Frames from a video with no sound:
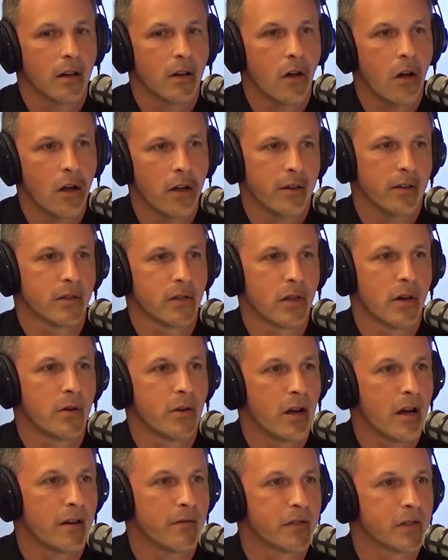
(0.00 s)
call your
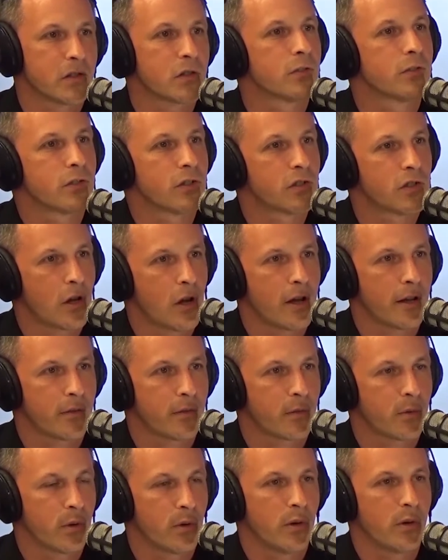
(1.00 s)
loan officer and just talk
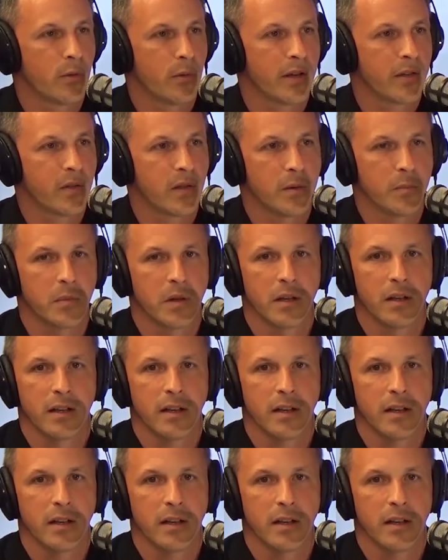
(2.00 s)
through it with them.